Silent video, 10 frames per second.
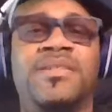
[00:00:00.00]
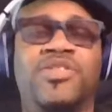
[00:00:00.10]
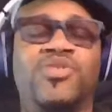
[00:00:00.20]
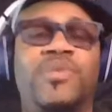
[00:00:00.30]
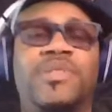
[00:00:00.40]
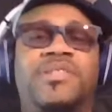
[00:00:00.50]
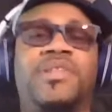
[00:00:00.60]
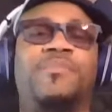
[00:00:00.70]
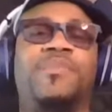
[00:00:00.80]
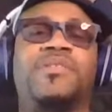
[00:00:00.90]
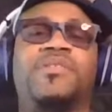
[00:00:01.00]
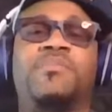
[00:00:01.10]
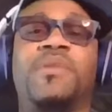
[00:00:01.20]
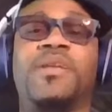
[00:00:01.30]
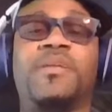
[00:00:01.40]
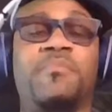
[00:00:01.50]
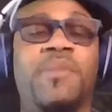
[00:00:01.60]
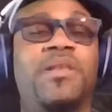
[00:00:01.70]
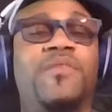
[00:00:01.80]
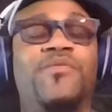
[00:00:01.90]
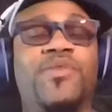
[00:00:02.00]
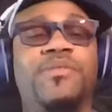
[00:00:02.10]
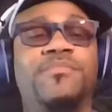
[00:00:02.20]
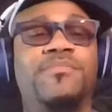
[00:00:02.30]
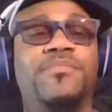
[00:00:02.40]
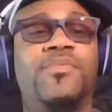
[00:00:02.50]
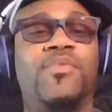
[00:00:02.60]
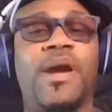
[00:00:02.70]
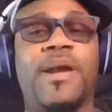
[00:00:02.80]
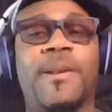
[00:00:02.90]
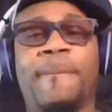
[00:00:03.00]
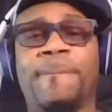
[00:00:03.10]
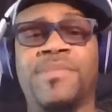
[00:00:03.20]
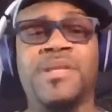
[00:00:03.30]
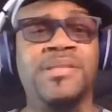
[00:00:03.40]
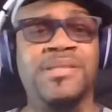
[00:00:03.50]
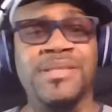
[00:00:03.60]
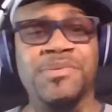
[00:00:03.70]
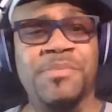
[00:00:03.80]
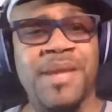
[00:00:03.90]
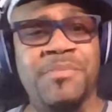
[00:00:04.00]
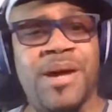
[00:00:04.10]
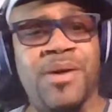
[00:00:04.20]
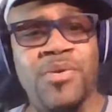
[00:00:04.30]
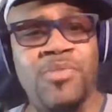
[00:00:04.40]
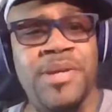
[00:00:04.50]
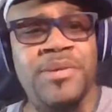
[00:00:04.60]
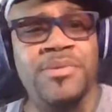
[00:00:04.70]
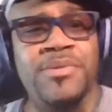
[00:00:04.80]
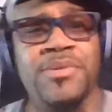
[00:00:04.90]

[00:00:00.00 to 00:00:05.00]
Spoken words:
to accept this Medal of Freedom, right? The decision was made by who, Bill?